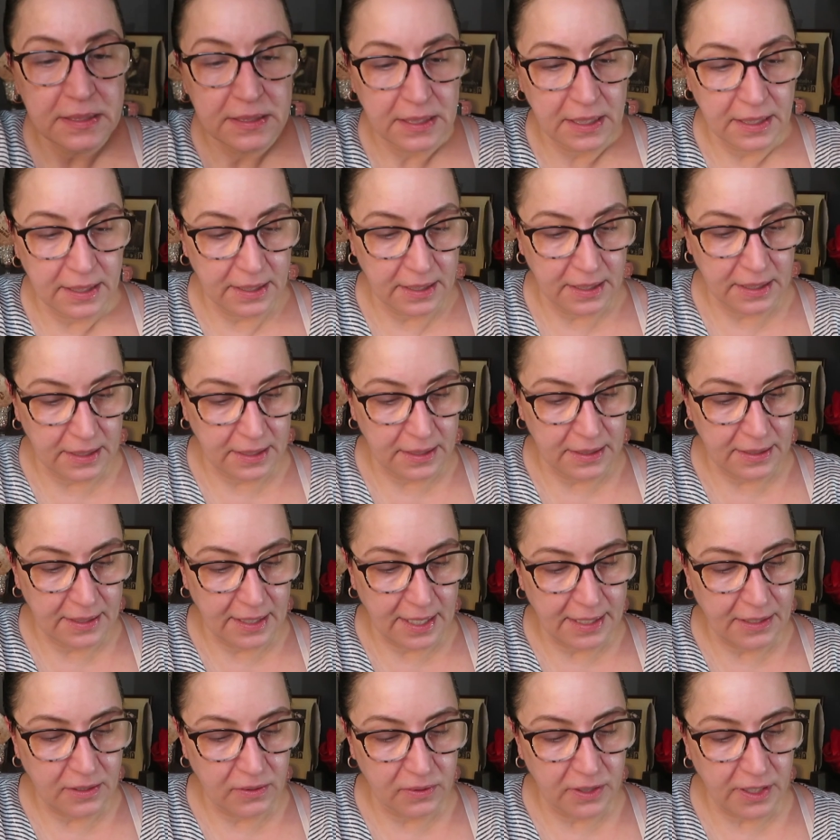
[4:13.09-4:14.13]
So I thought,
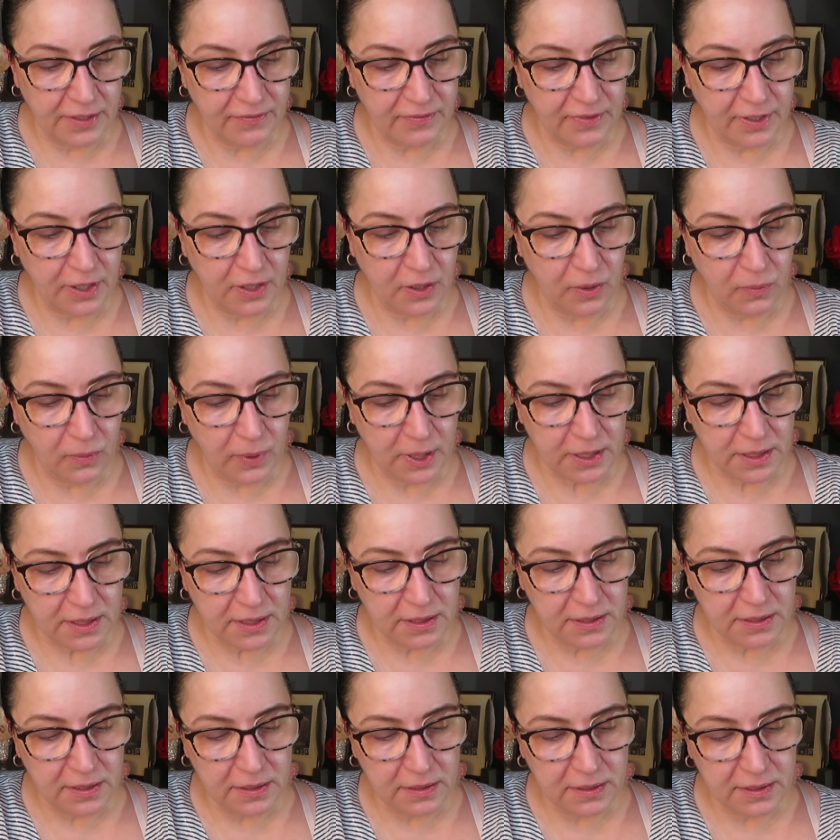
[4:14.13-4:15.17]
I don't even know what it
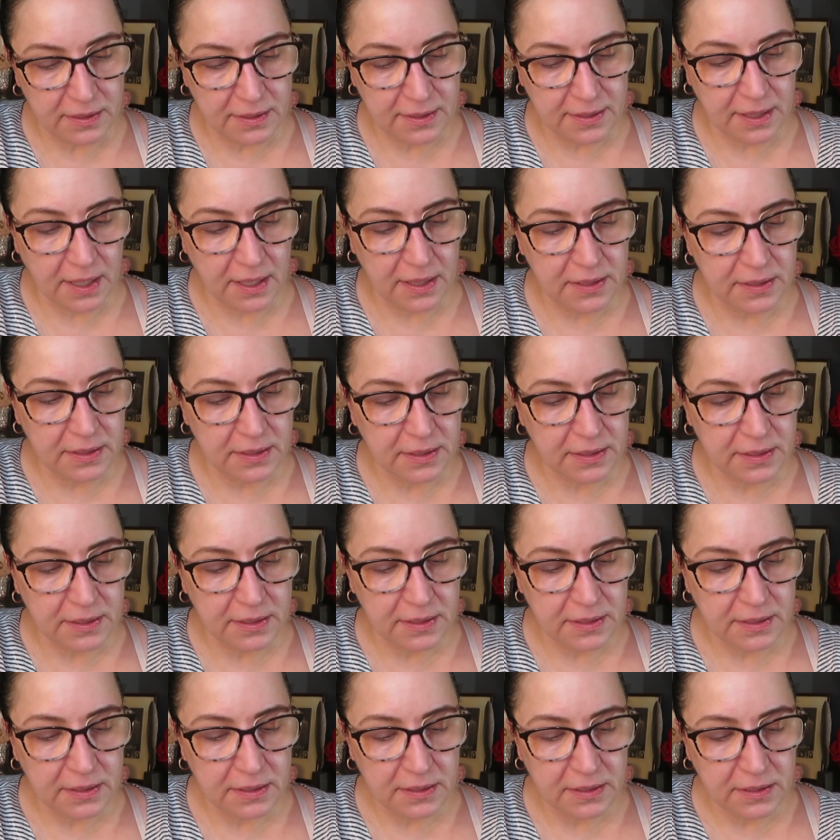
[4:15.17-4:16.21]

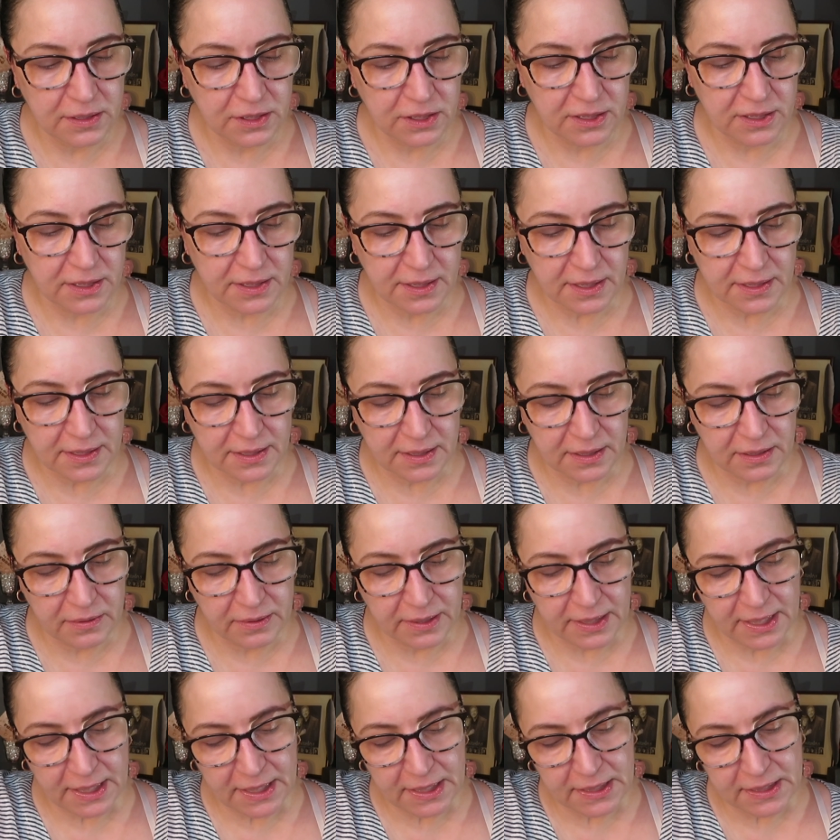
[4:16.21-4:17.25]
does, it just says
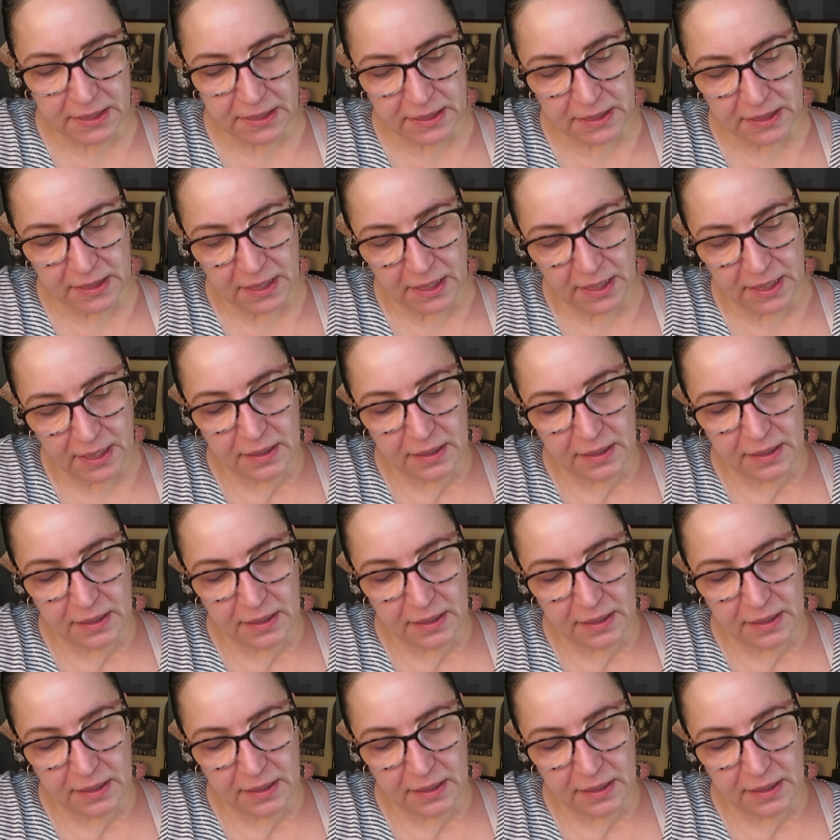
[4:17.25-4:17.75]
ingredients.